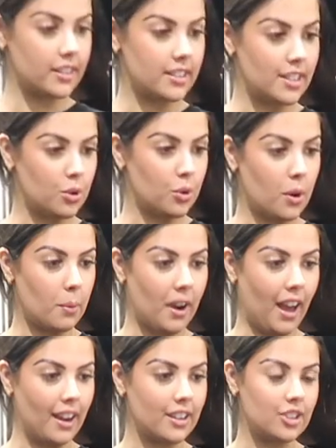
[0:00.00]
this little
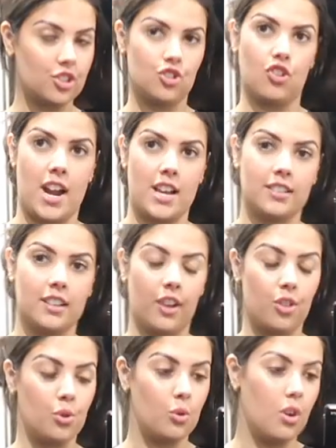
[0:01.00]
black dress, and I
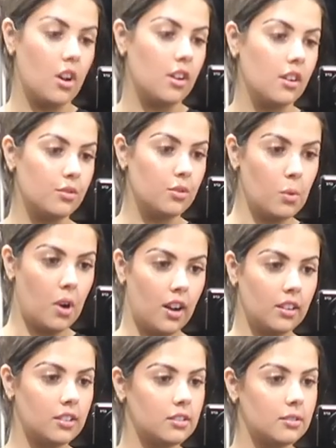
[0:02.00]
thought, for work,